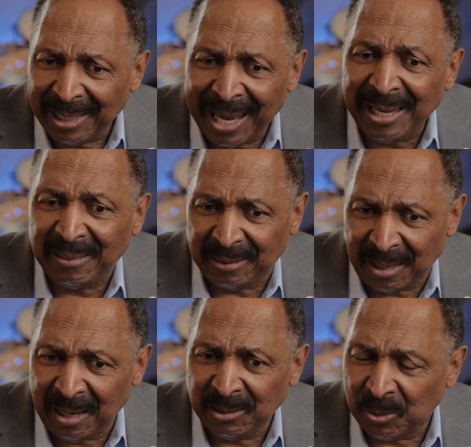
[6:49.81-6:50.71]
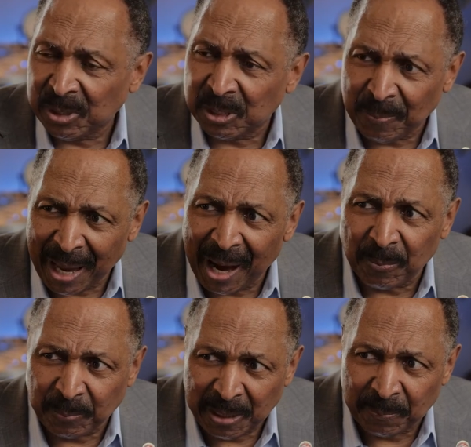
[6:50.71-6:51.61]
anything to inspire
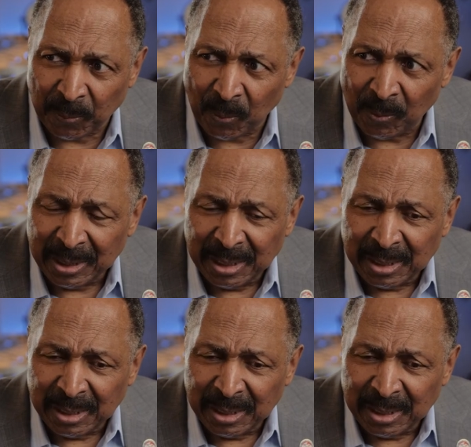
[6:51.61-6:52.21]
people